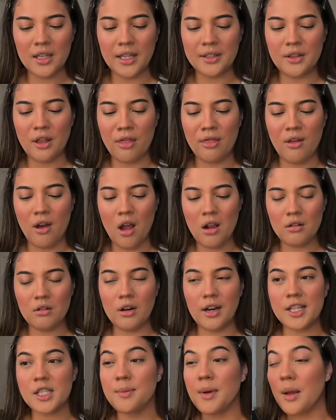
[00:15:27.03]
Like, the thought
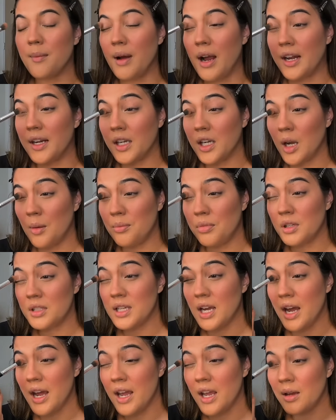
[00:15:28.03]
crossed my mind a couple
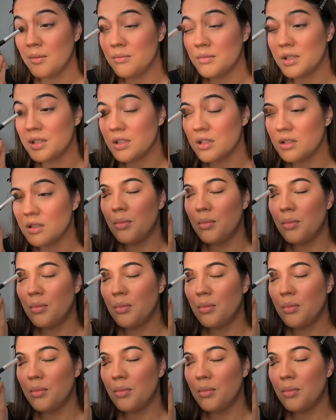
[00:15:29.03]
times,